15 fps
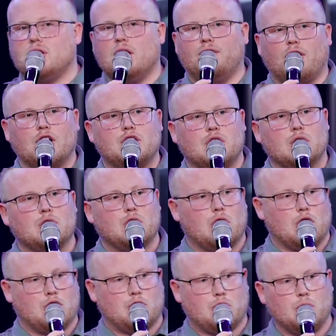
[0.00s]
if our children
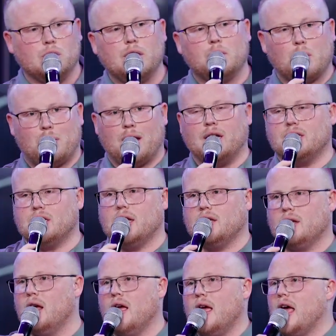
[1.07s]
are truly
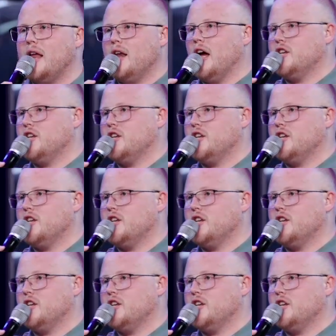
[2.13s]
repentant and